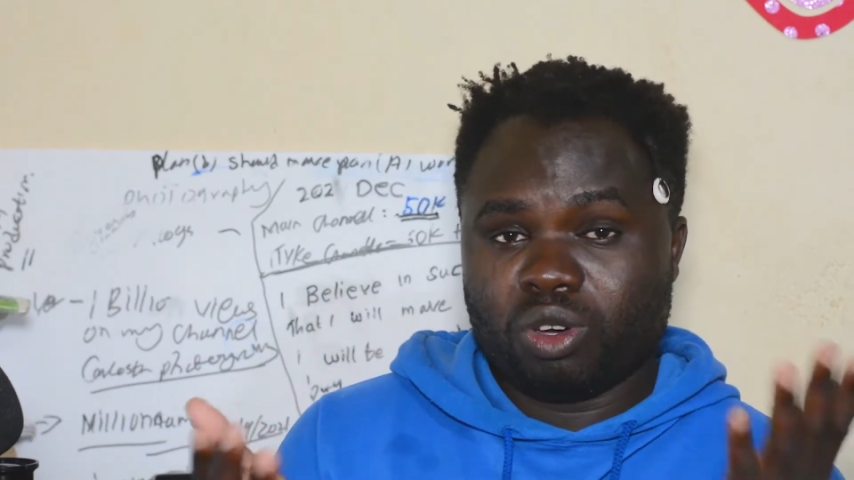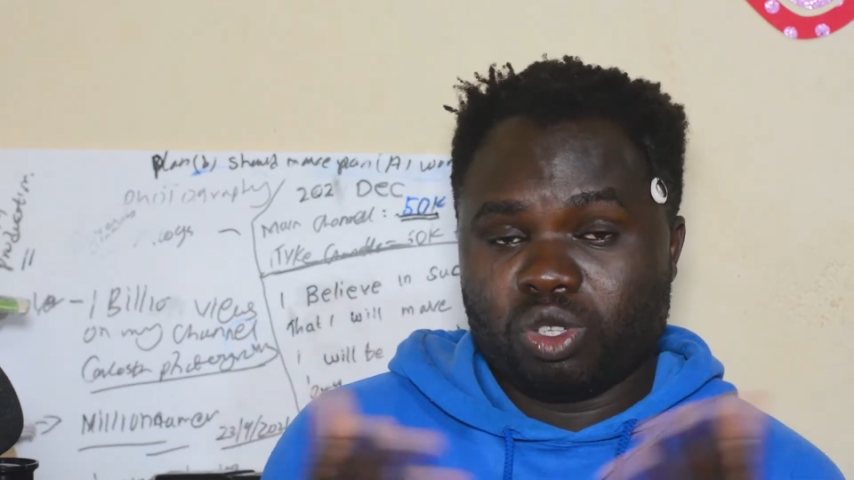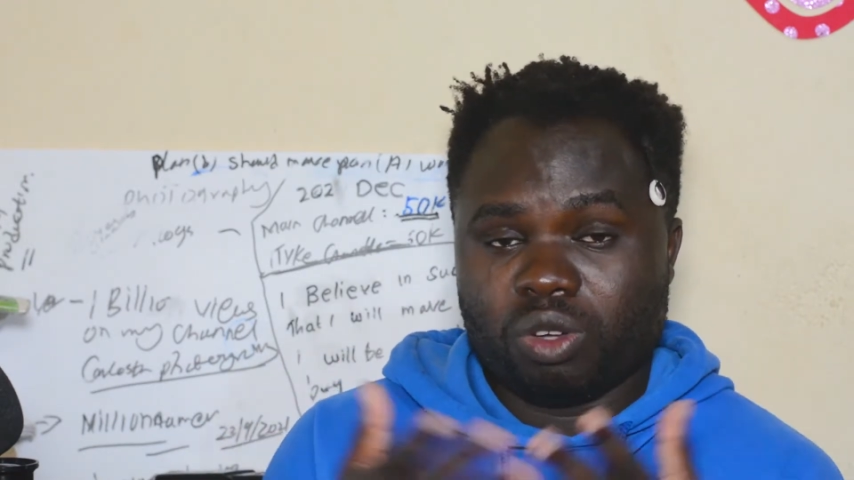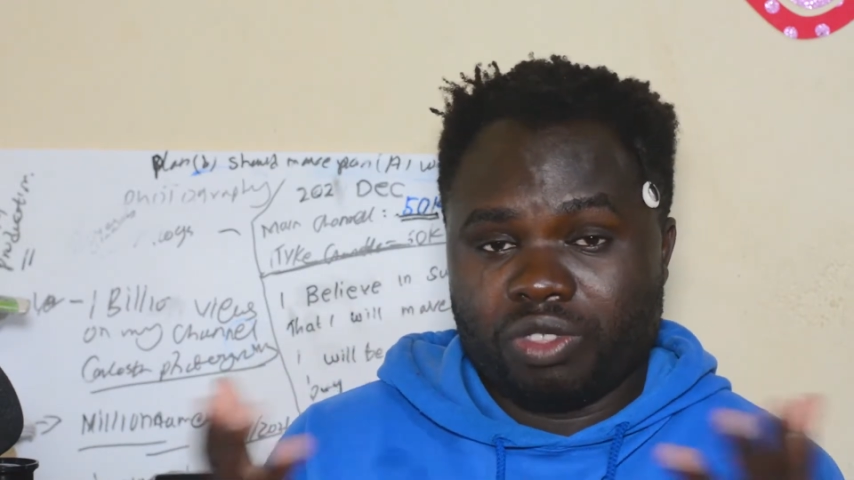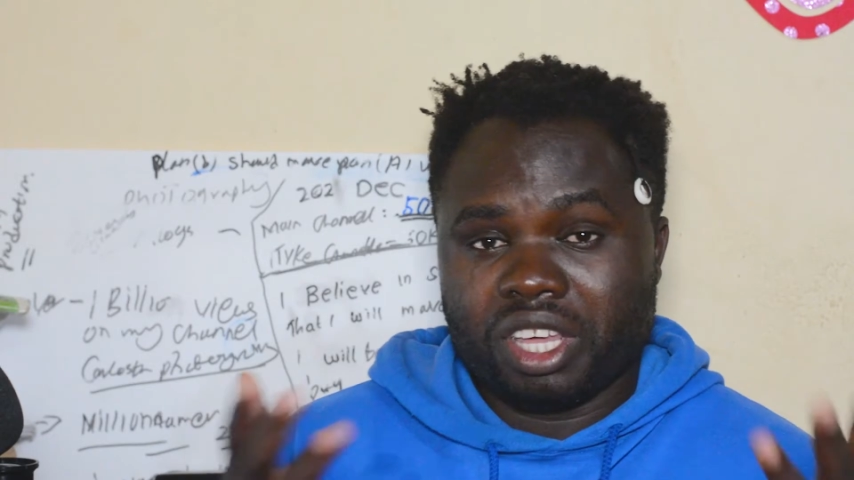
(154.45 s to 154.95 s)

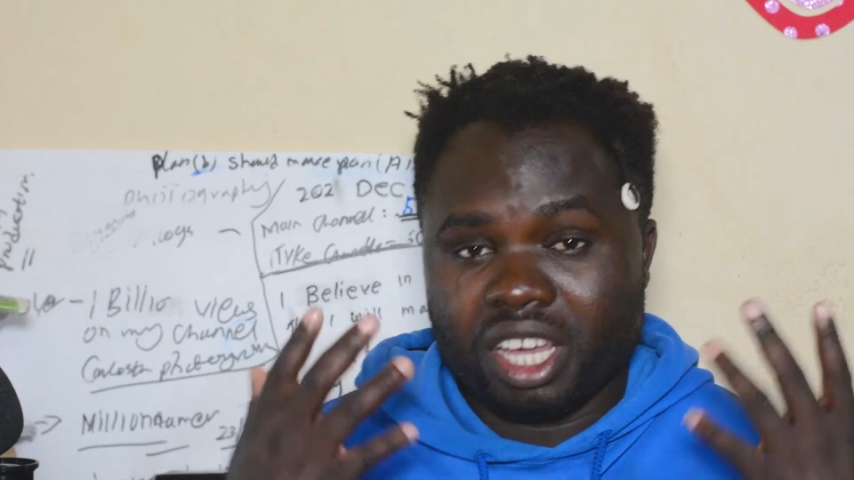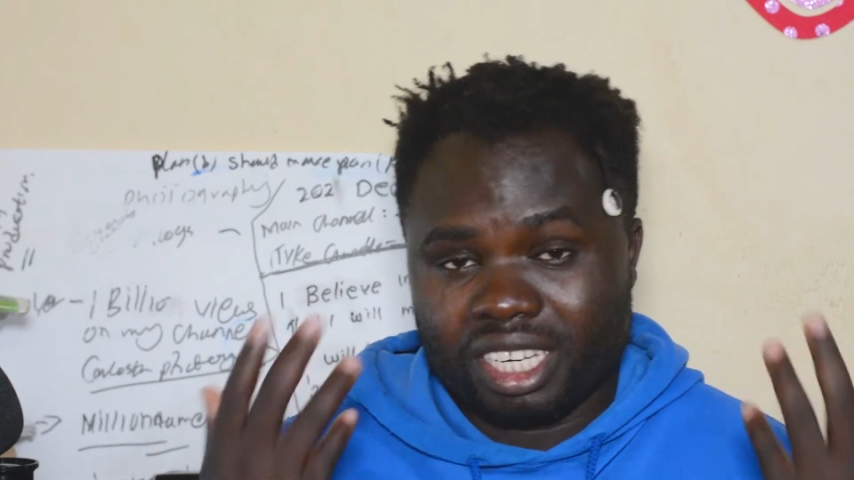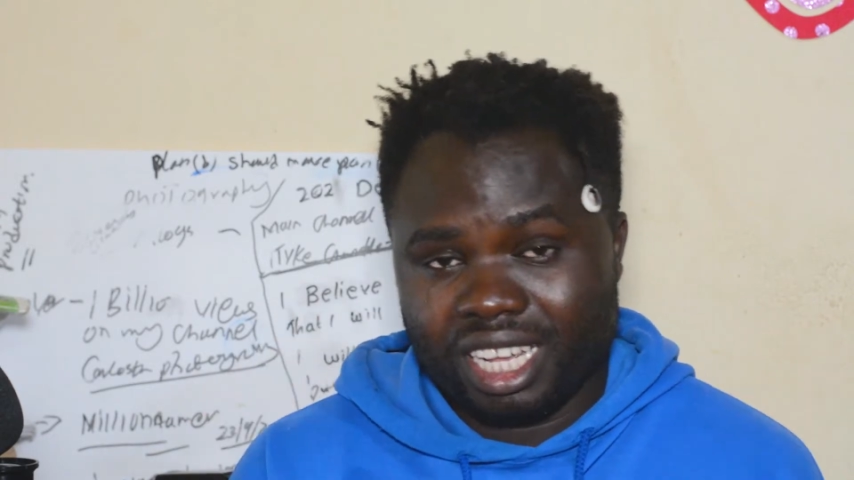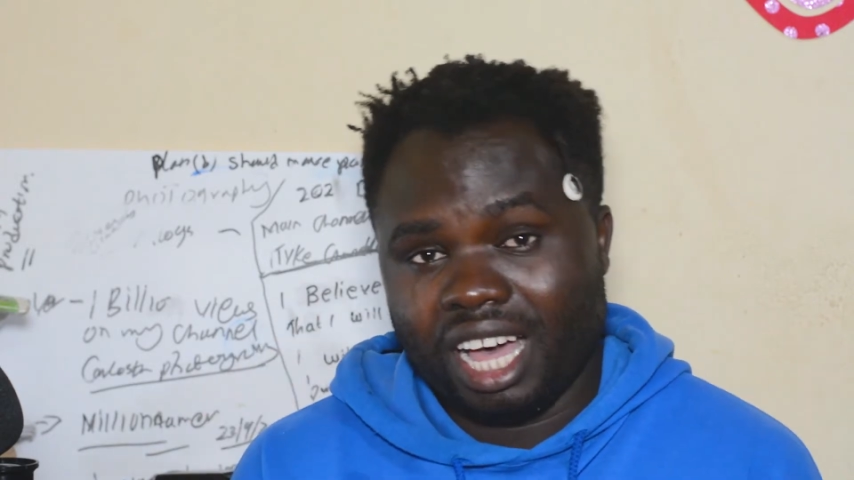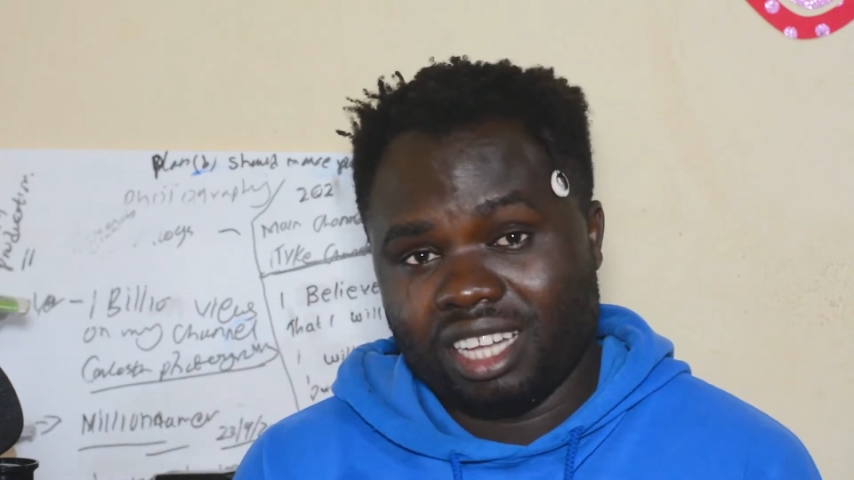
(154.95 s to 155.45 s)
because of
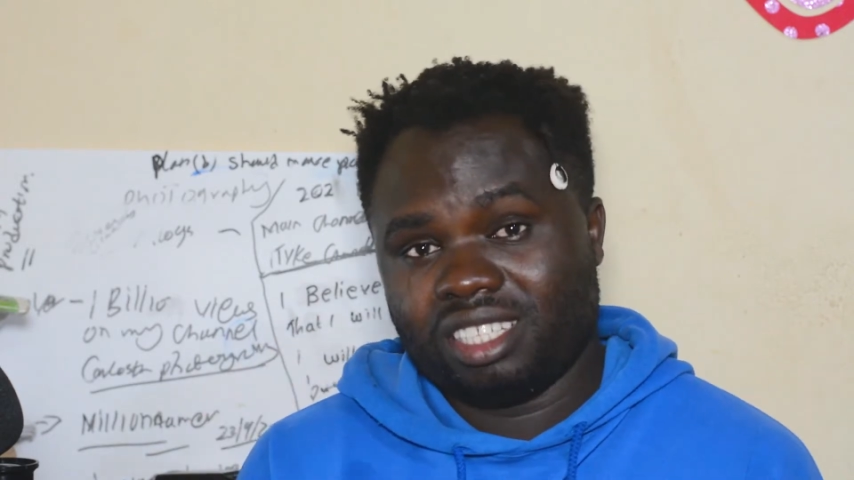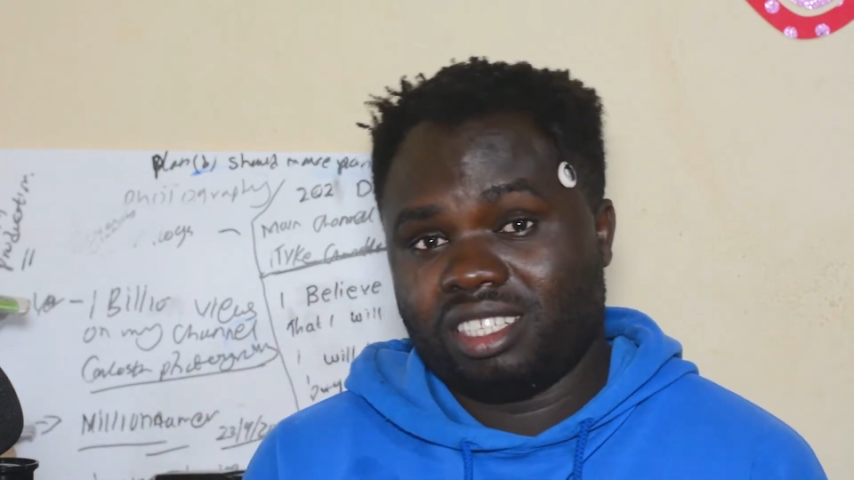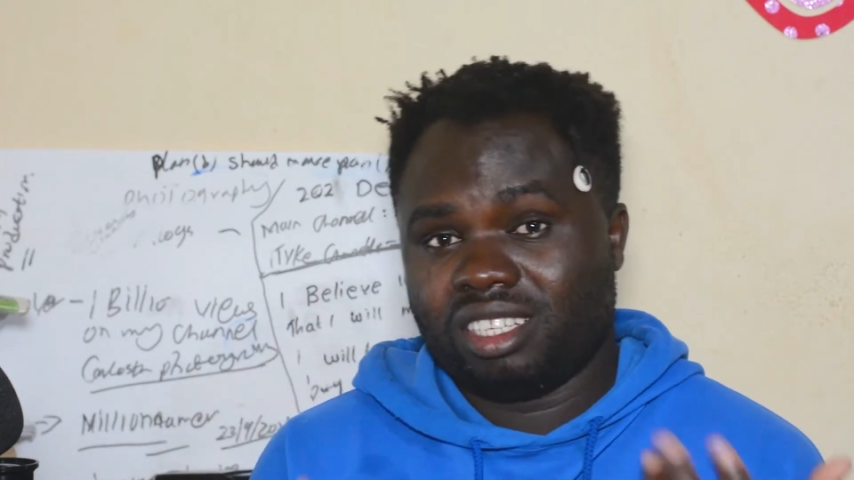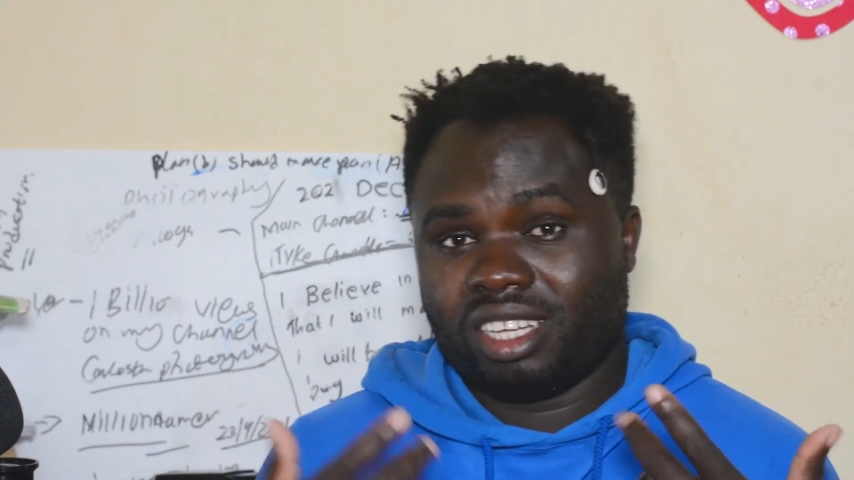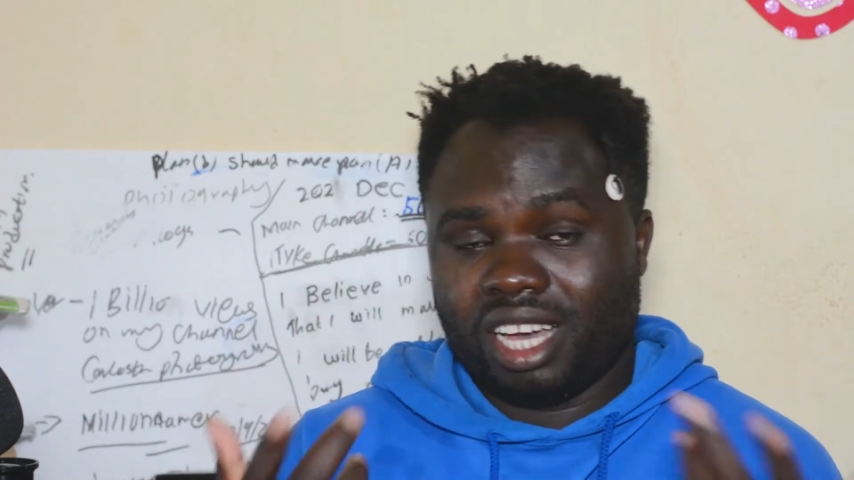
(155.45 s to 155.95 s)
their
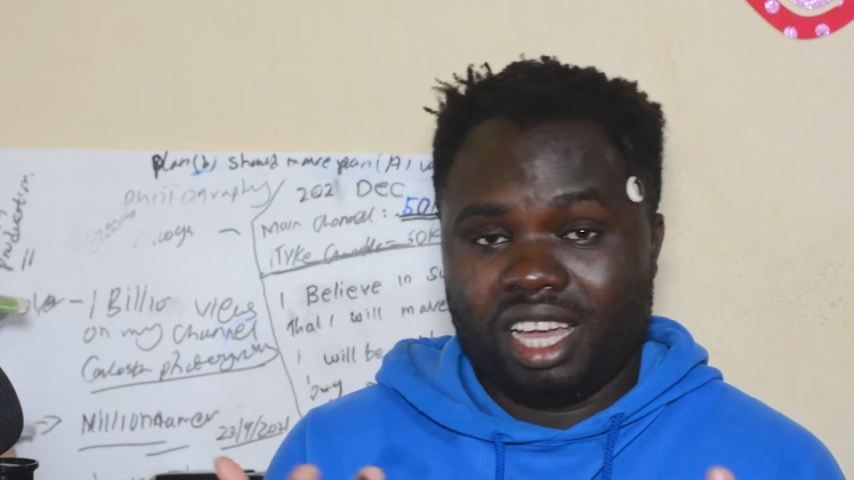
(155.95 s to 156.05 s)
tax.